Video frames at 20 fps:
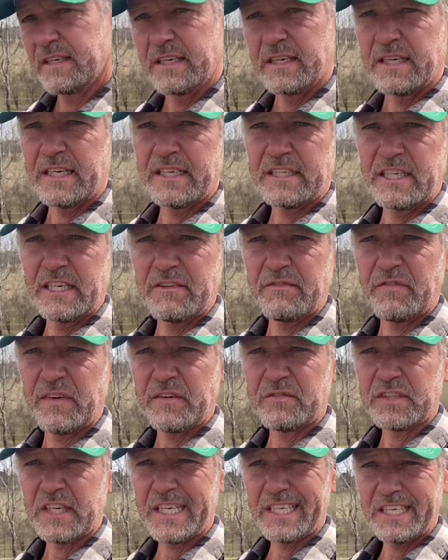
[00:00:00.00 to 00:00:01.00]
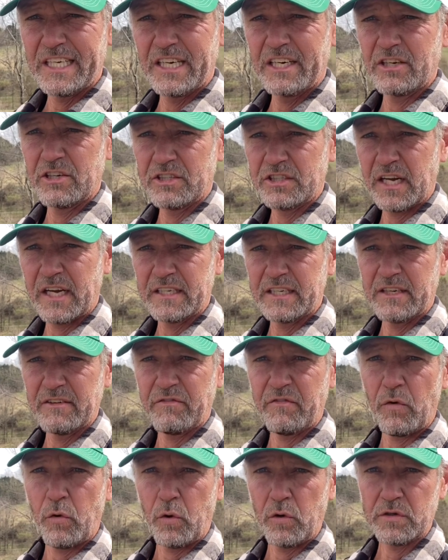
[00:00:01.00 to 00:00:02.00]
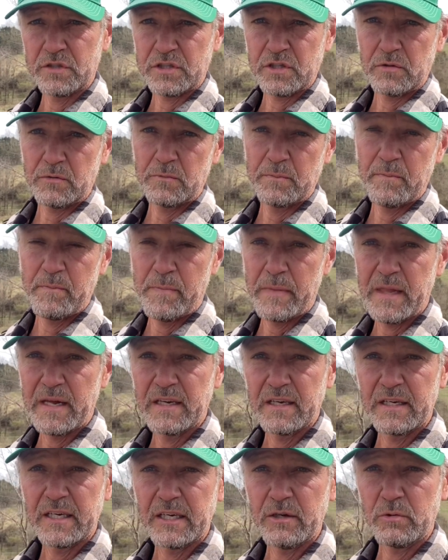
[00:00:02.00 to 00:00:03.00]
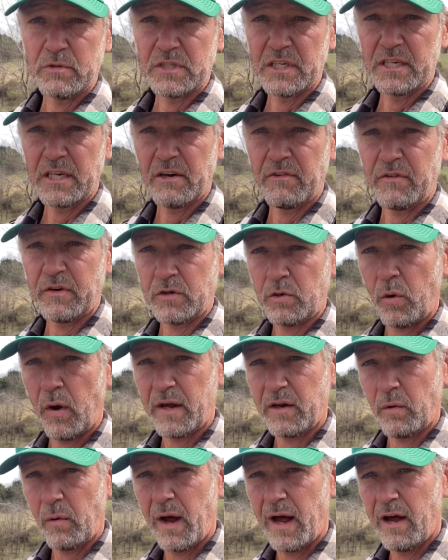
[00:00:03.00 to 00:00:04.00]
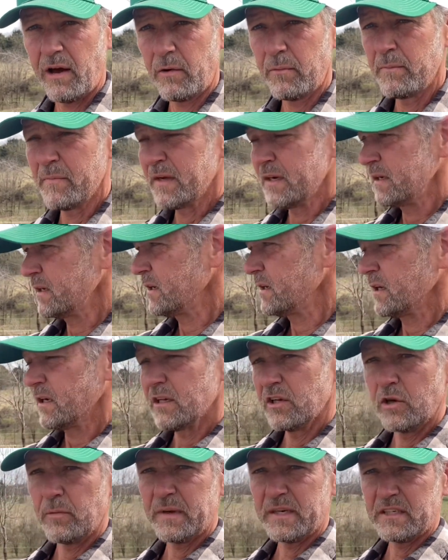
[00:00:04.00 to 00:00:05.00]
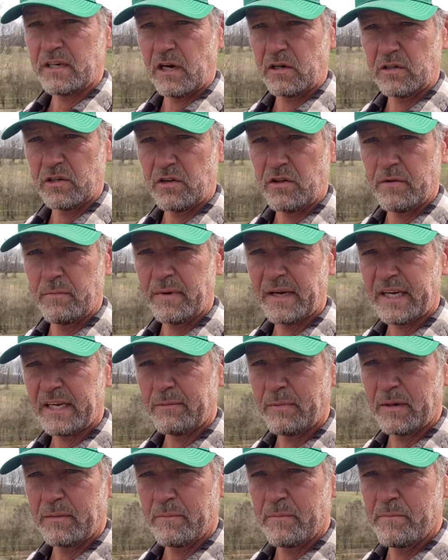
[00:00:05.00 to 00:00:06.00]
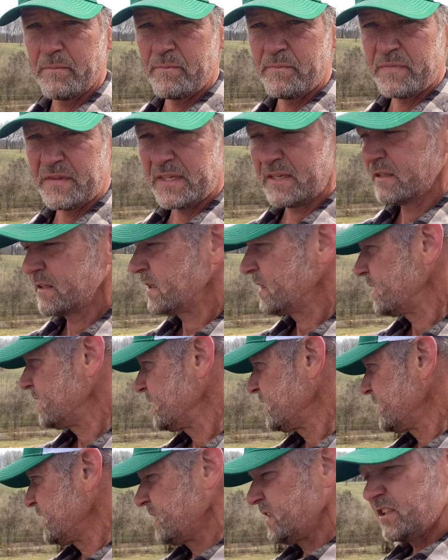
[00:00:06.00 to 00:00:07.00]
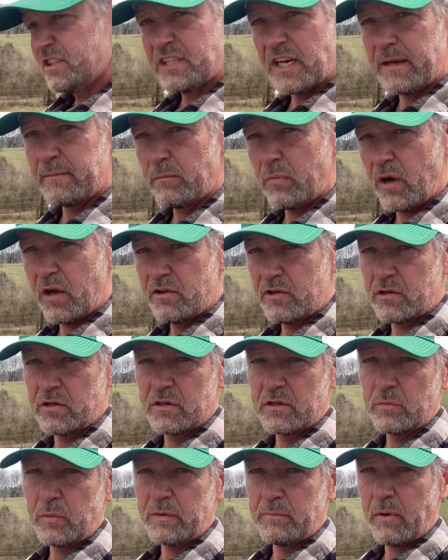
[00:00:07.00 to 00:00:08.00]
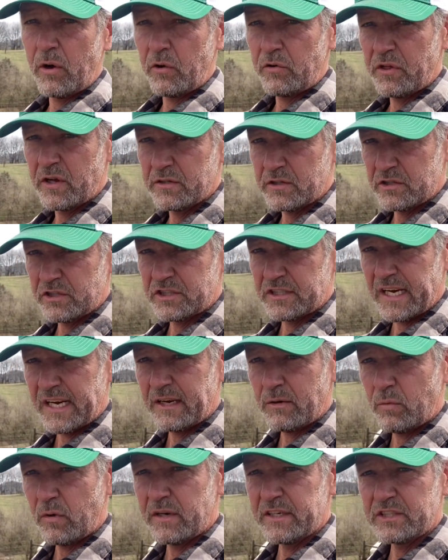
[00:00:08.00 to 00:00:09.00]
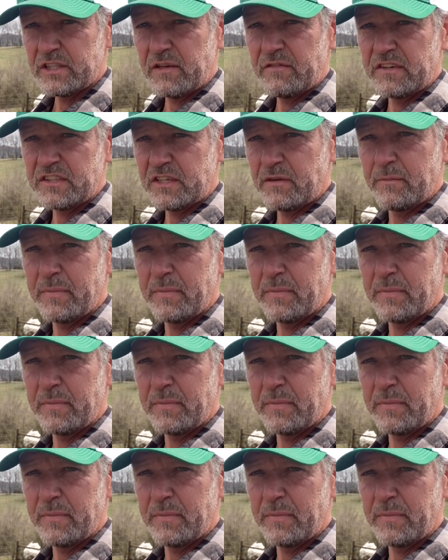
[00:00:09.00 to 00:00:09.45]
He did 15 years, I did 4, so he was in there for quite a while. A little bit younger than me, but same brotherhood. We both understand where each of us have